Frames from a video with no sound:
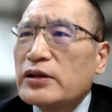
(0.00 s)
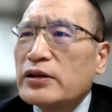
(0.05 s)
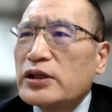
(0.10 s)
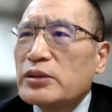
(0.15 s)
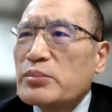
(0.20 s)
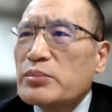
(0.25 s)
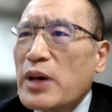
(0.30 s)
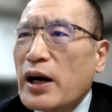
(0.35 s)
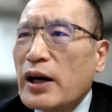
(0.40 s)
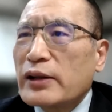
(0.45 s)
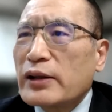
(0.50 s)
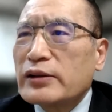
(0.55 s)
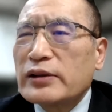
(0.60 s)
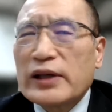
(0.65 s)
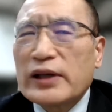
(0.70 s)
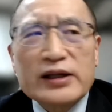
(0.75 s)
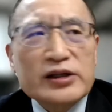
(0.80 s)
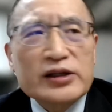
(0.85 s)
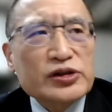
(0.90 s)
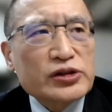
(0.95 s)
demand
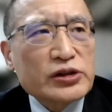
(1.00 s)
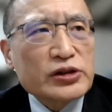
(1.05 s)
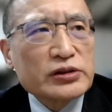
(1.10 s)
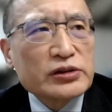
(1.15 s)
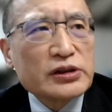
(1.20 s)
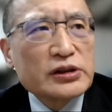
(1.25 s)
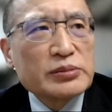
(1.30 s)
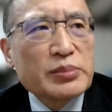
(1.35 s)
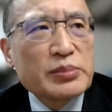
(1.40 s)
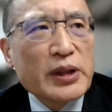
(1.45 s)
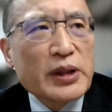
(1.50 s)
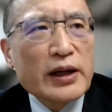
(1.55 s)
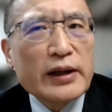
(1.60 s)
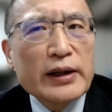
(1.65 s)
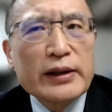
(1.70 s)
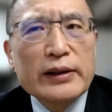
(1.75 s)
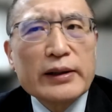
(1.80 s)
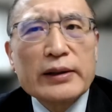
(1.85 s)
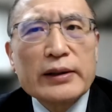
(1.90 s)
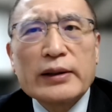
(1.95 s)
exerted by
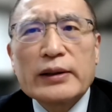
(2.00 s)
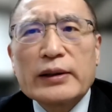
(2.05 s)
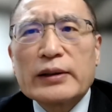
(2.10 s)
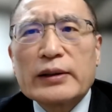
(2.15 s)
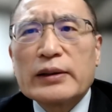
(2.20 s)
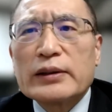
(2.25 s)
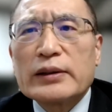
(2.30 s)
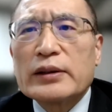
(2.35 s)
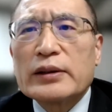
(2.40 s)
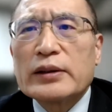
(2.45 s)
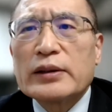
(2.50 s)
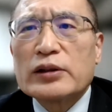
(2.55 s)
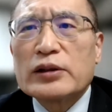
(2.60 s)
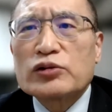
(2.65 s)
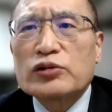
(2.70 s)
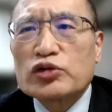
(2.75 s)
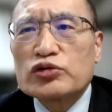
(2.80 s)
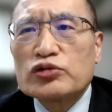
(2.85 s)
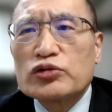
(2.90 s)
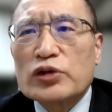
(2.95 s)
uh, the
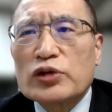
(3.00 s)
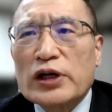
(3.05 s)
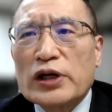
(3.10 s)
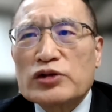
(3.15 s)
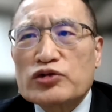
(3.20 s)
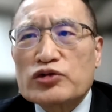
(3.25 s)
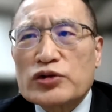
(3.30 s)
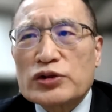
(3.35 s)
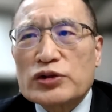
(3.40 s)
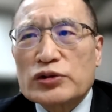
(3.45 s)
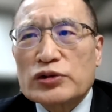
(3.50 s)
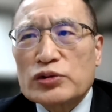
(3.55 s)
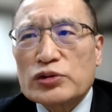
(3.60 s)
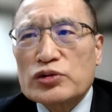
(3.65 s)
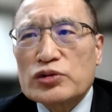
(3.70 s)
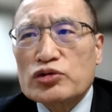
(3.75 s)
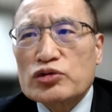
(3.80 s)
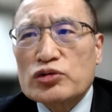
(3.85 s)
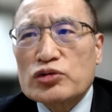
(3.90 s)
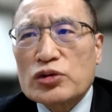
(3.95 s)
two countries
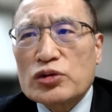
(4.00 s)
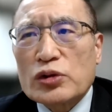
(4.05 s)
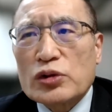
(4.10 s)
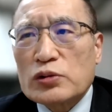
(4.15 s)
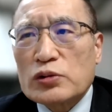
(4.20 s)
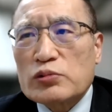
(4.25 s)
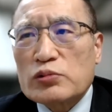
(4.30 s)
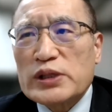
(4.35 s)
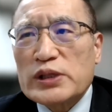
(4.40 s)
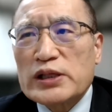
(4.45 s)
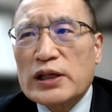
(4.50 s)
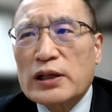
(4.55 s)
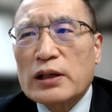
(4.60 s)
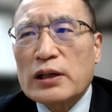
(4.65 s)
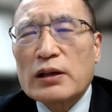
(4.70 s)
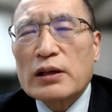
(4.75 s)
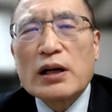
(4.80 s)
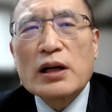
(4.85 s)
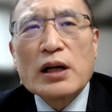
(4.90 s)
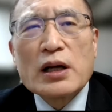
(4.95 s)
on Korea
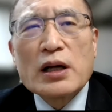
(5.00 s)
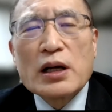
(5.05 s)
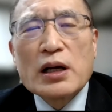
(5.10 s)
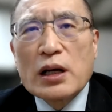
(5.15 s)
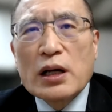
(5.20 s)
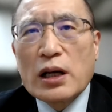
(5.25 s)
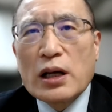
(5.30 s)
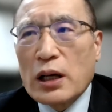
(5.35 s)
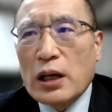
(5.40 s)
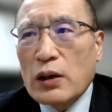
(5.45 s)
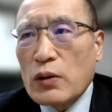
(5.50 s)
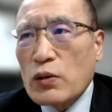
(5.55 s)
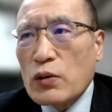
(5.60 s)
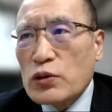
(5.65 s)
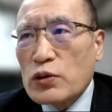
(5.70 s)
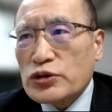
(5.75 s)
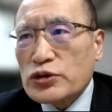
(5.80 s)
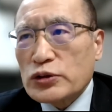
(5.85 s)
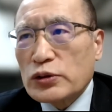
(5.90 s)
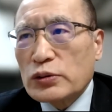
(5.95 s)
are
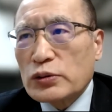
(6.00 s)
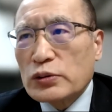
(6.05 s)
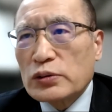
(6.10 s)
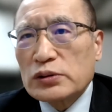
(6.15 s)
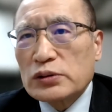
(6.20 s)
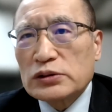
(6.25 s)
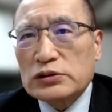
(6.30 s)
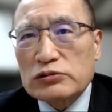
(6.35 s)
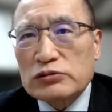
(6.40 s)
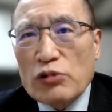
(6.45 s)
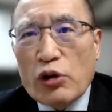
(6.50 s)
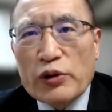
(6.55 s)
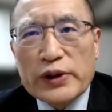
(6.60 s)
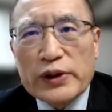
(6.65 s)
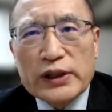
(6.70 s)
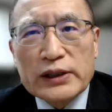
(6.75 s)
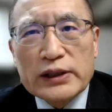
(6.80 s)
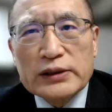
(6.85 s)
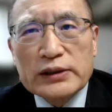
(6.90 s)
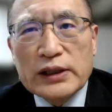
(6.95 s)
also
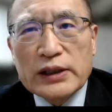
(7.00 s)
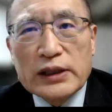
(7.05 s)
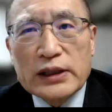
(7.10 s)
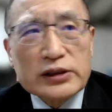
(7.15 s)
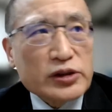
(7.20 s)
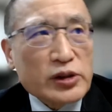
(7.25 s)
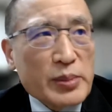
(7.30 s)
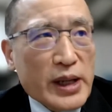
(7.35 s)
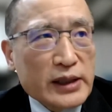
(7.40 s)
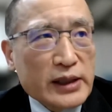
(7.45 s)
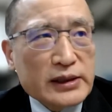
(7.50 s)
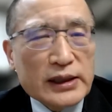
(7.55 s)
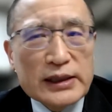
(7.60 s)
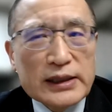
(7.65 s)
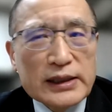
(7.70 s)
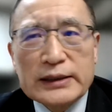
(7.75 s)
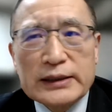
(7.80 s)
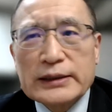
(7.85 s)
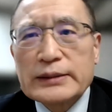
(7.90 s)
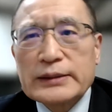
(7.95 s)
growing
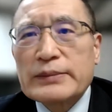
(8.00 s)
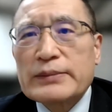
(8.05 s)
incrementally.